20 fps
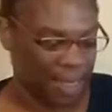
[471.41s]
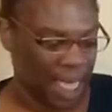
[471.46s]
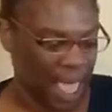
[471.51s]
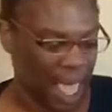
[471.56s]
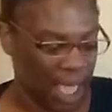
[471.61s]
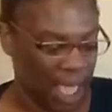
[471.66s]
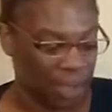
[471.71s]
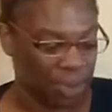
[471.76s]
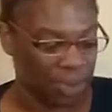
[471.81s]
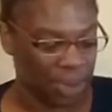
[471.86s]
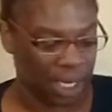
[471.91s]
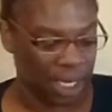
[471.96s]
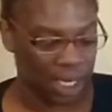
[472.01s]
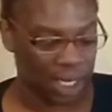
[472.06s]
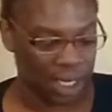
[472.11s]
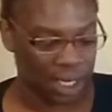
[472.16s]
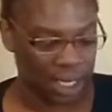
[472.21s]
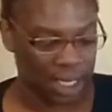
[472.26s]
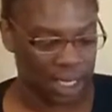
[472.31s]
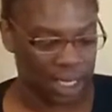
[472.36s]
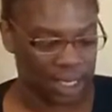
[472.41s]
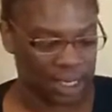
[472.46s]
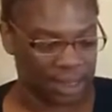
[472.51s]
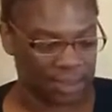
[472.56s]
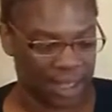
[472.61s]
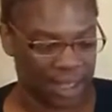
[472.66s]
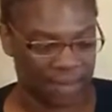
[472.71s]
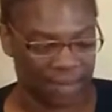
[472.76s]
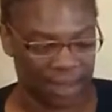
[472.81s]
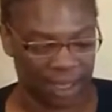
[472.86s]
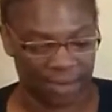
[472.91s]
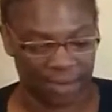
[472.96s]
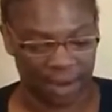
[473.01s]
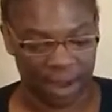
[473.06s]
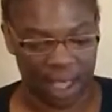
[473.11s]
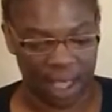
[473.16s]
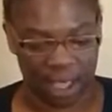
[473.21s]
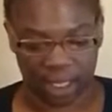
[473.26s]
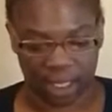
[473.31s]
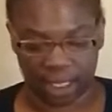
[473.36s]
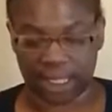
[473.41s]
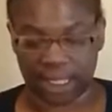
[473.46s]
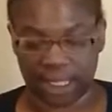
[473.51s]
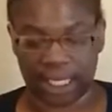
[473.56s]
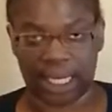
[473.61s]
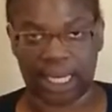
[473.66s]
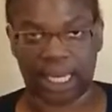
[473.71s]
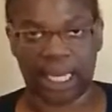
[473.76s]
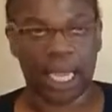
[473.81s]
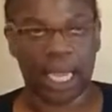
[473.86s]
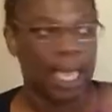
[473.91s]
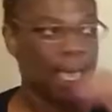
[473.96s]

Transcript: Halloween is my favorite holiday